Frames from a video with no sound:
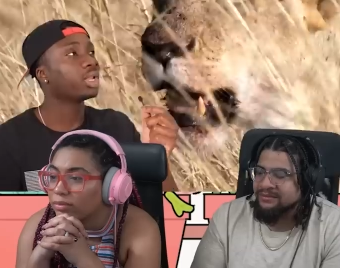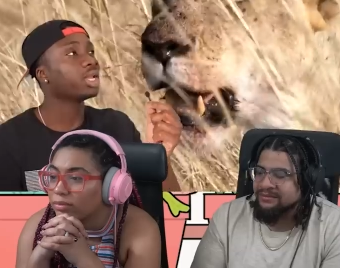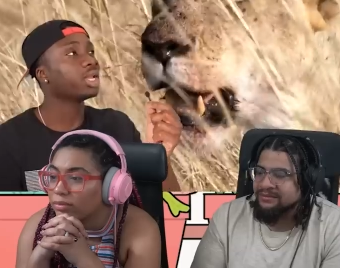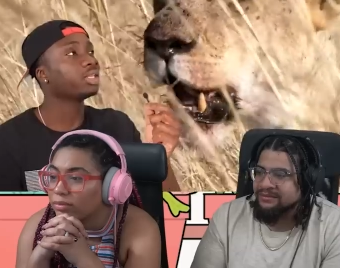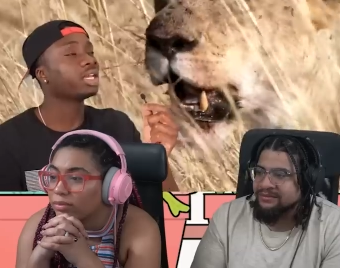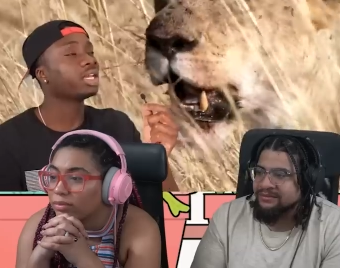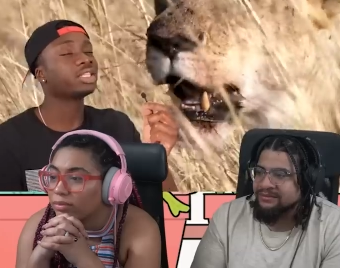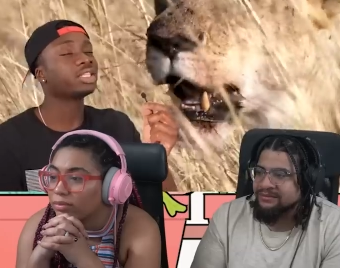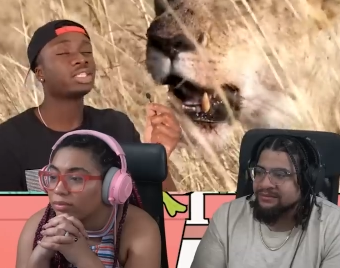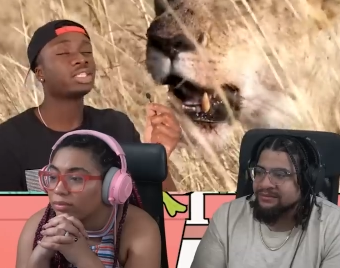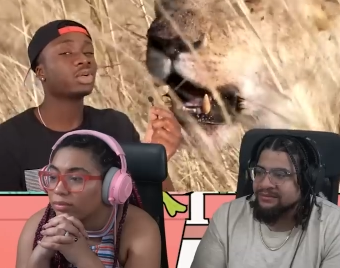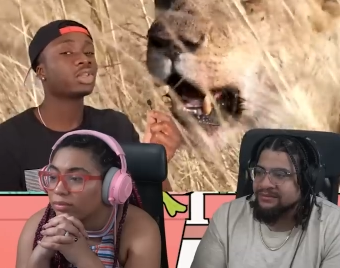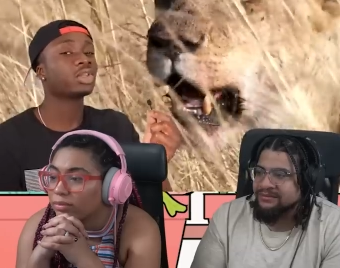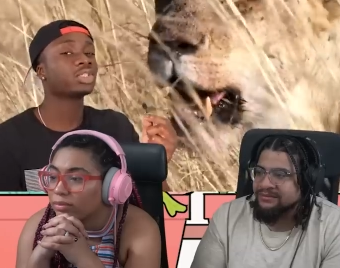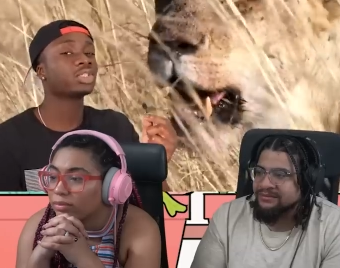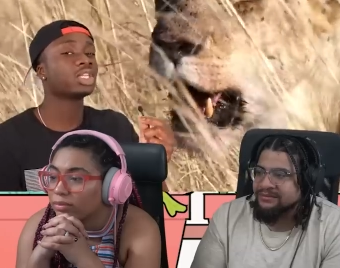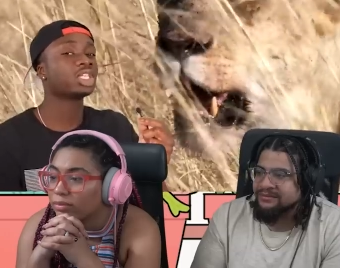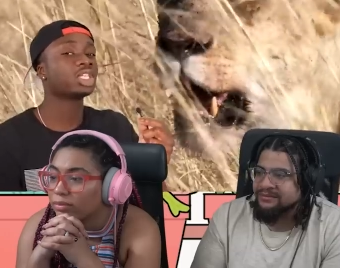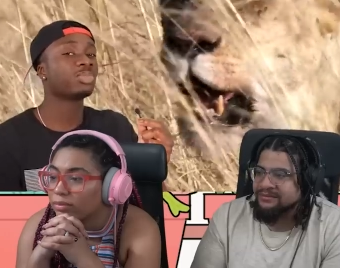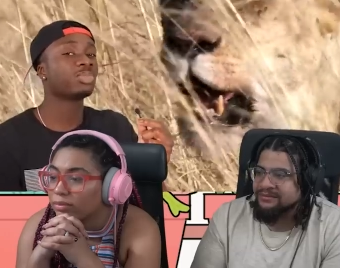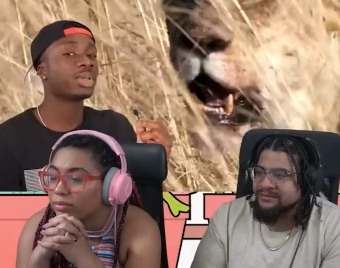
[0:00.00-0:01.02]
Speaker 1: like, that still
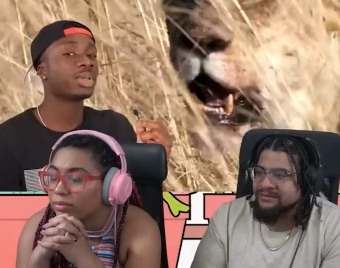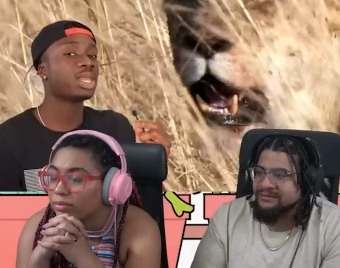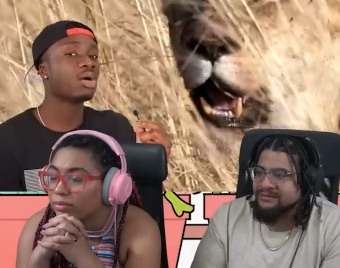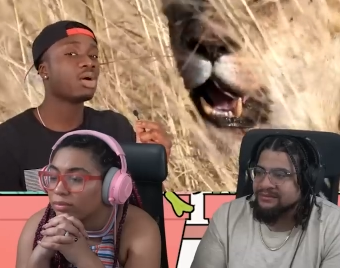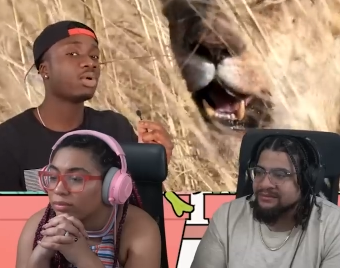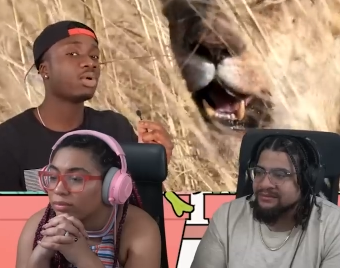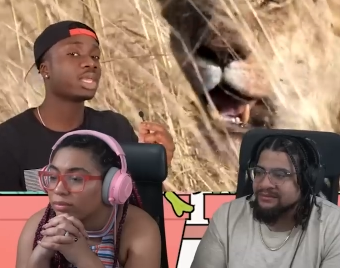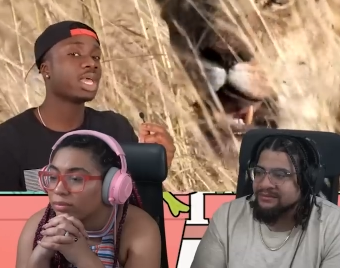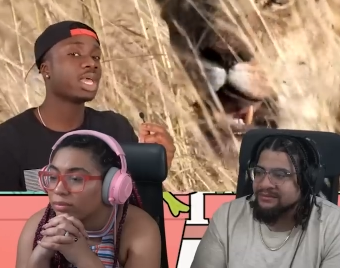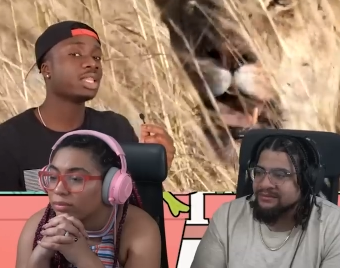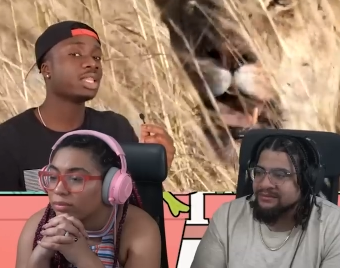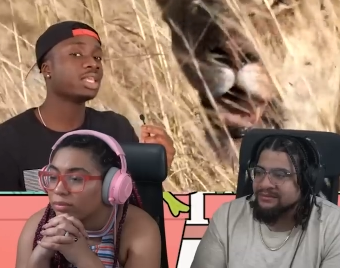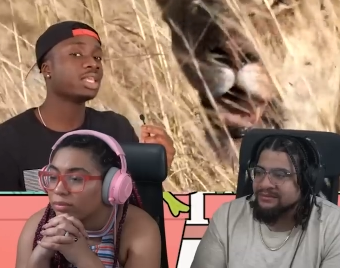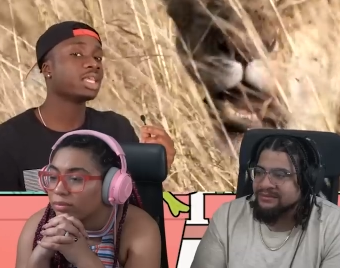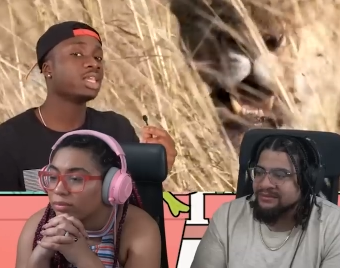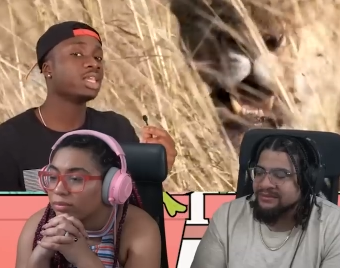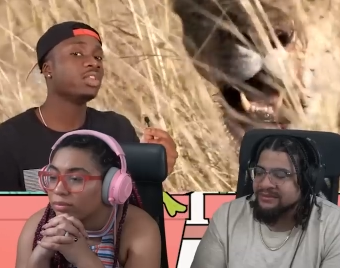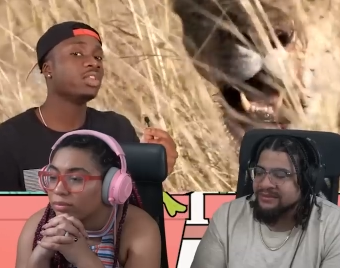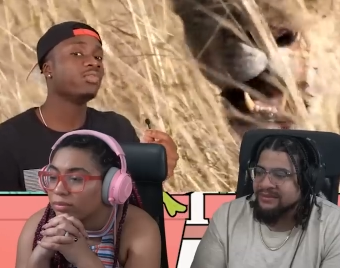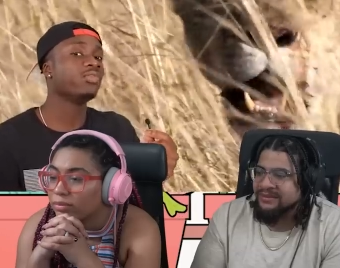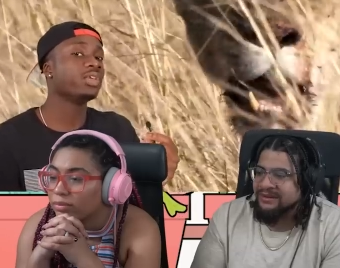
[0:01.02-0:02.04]
doesn't explain how a cat
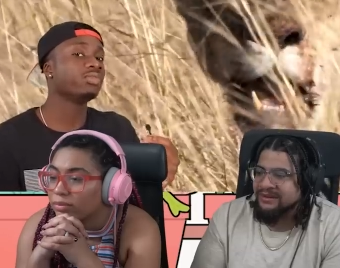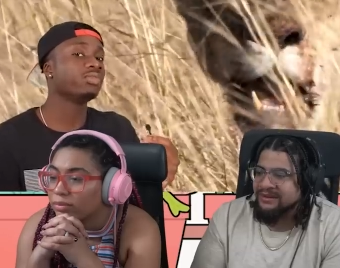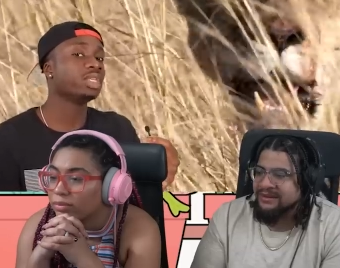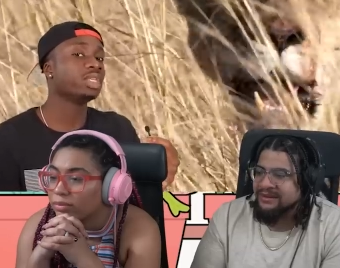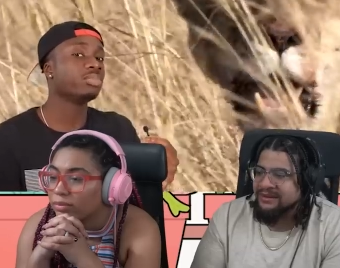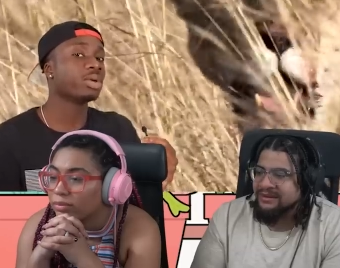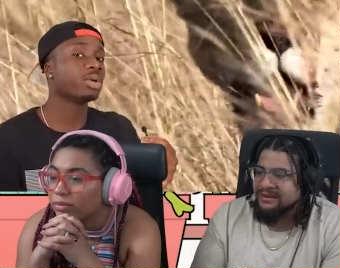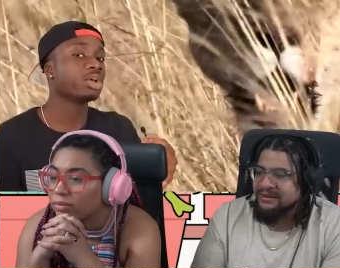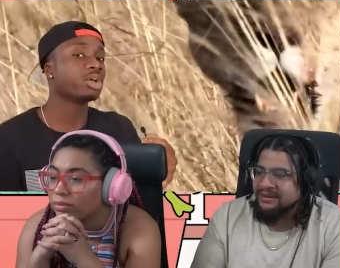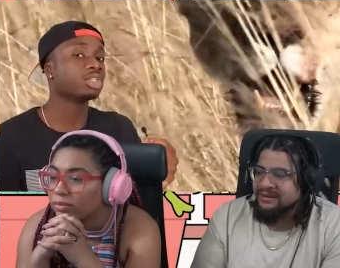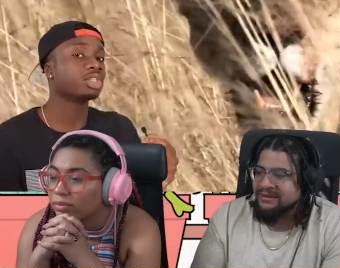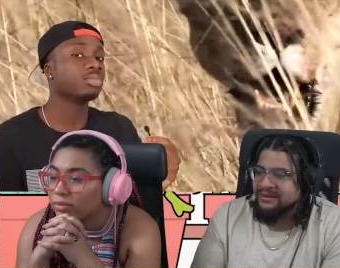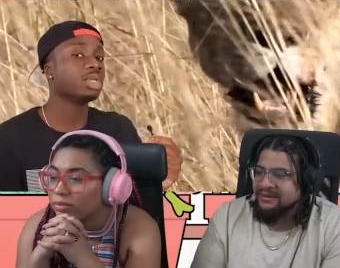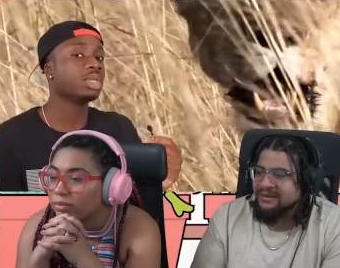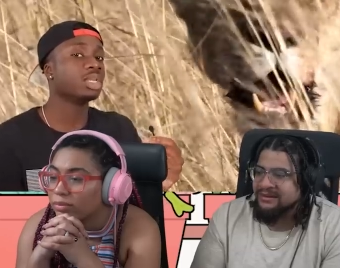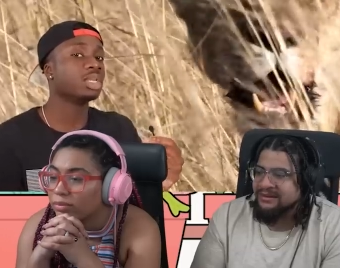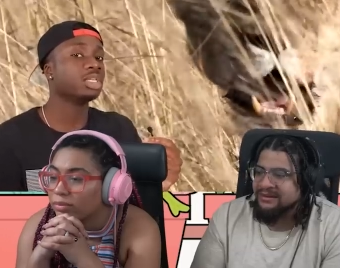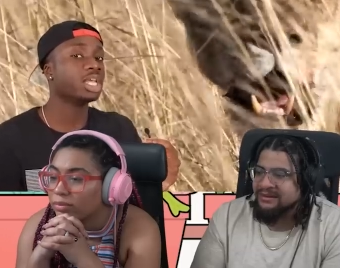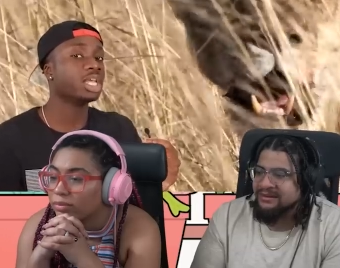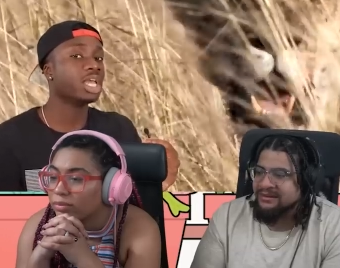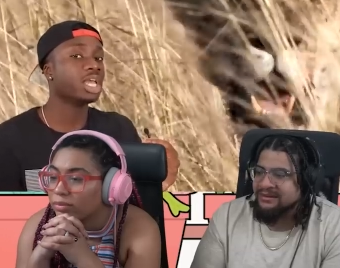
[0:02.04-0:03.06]
that can eat fifteen pounds of
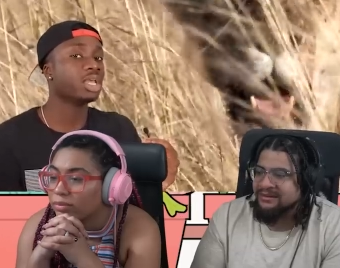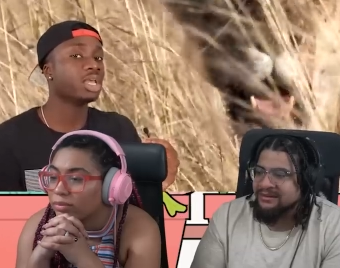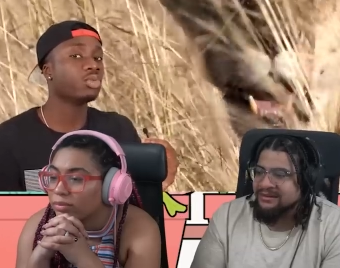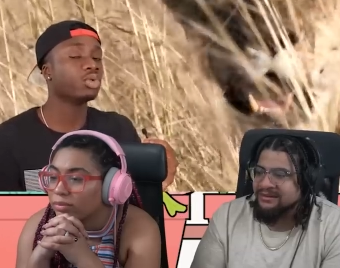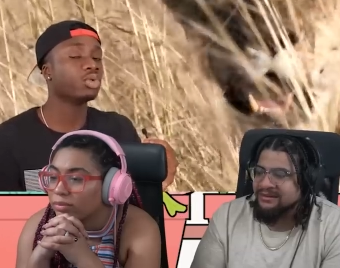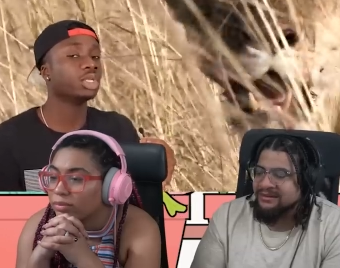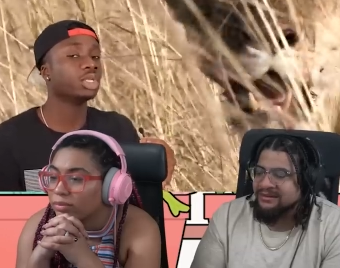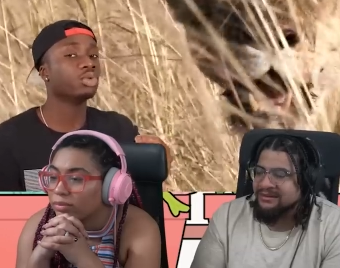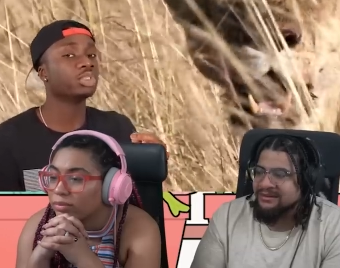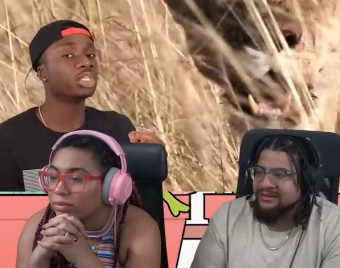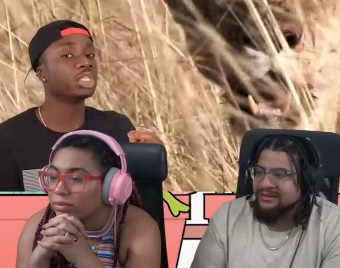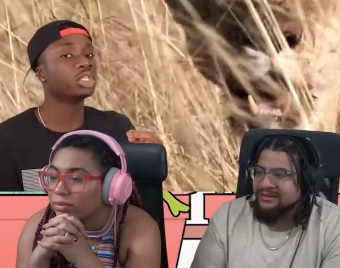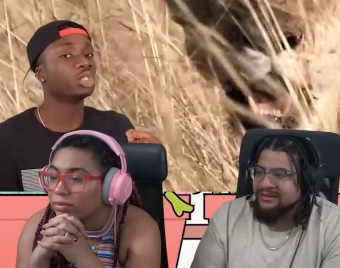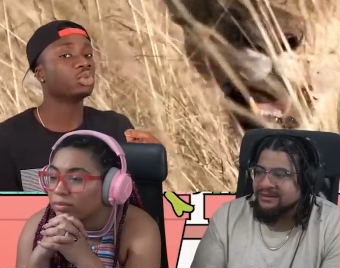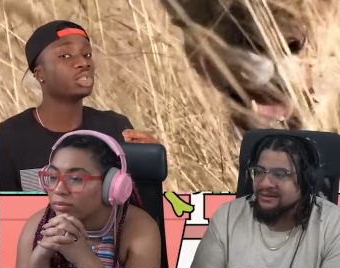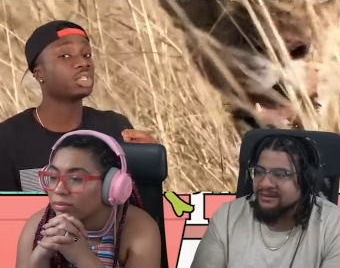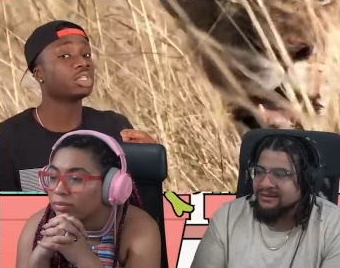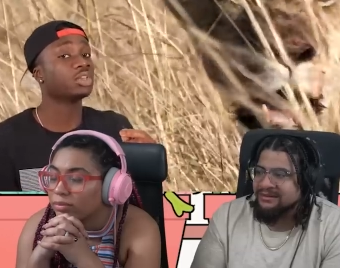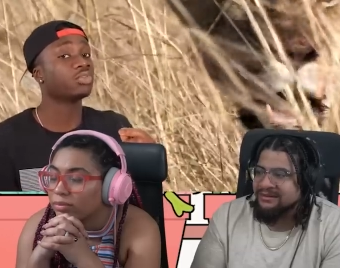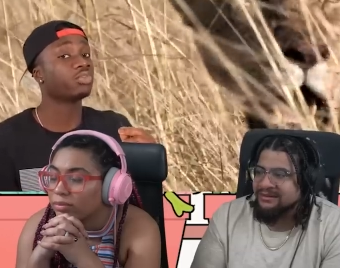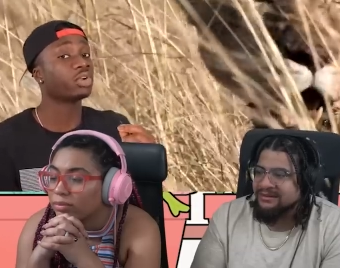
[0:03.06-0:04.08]
meat a day would lose
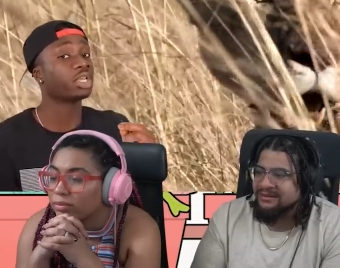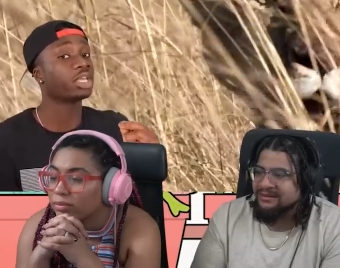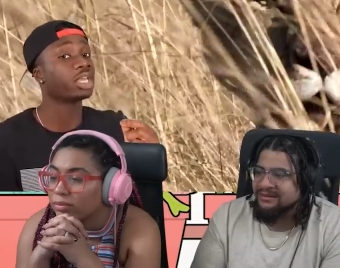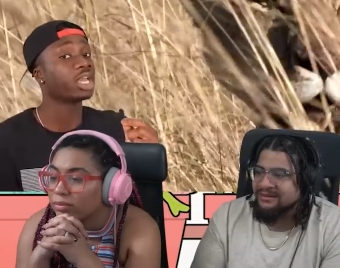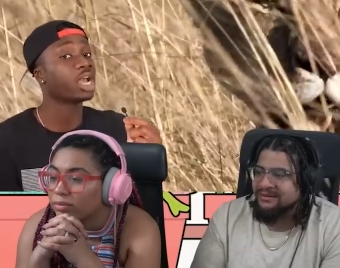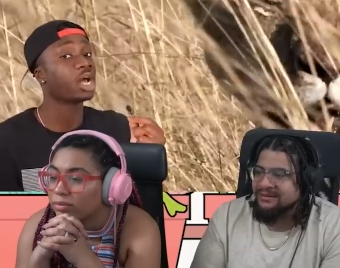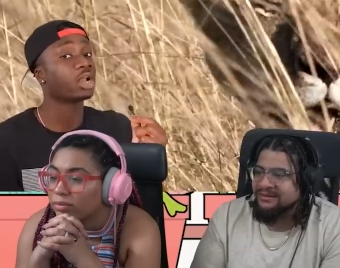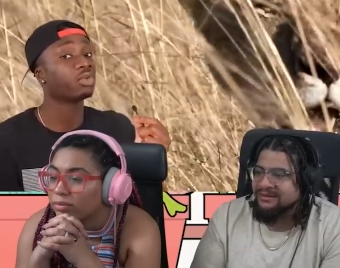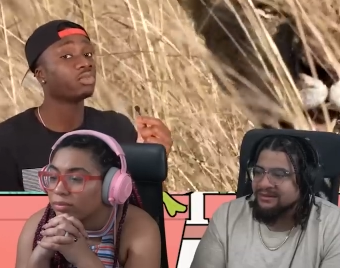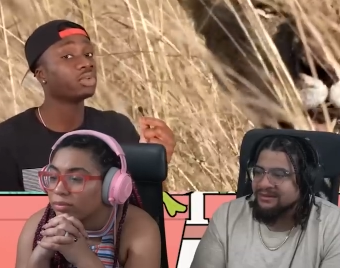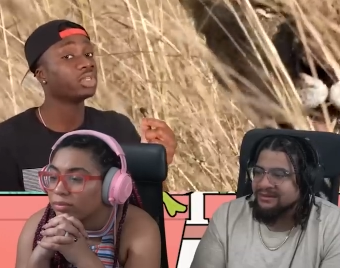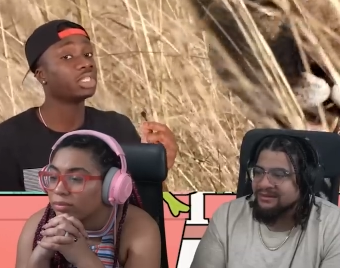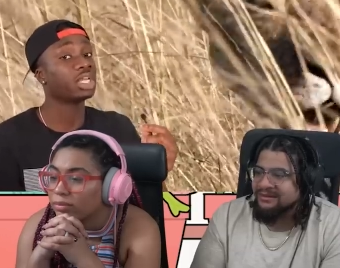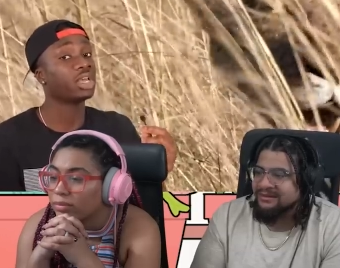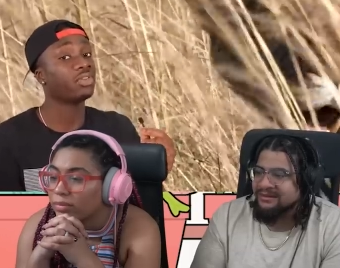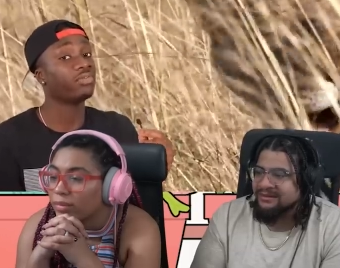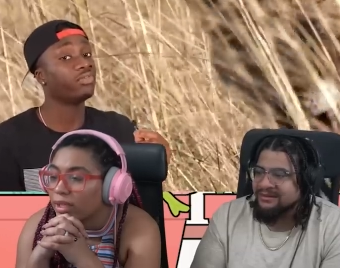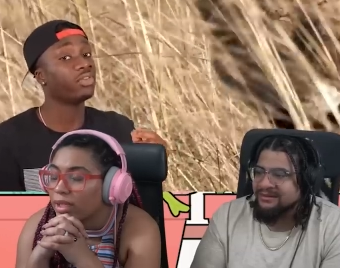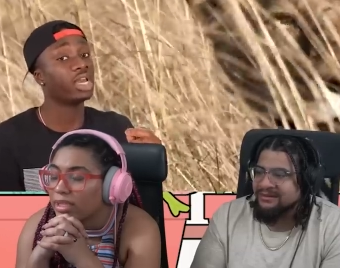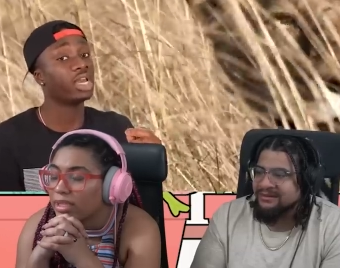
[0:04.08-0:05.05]
interest in free calories that fast.